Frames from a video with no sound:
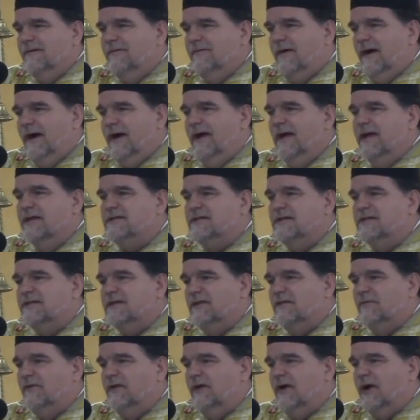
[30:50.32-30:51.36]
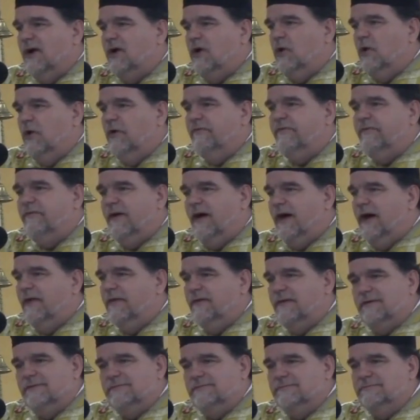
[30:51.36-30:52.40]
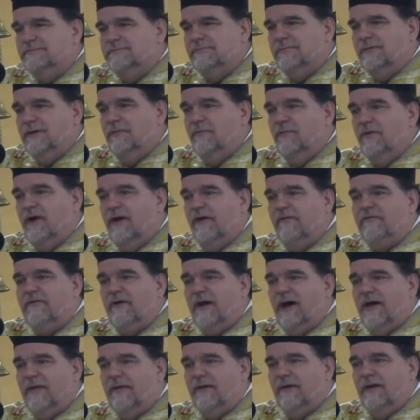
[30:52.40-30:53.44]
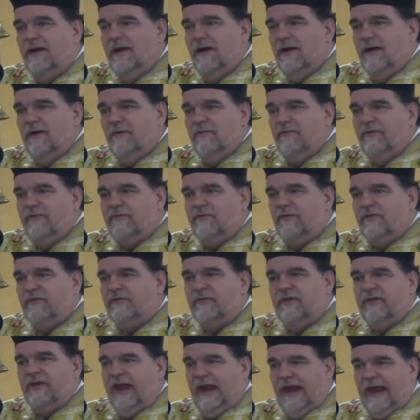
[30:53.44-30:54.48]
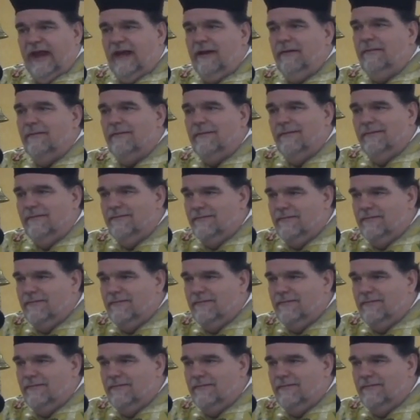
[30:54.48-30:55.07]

Why is it that we are called father? And we are a father when we first ordained.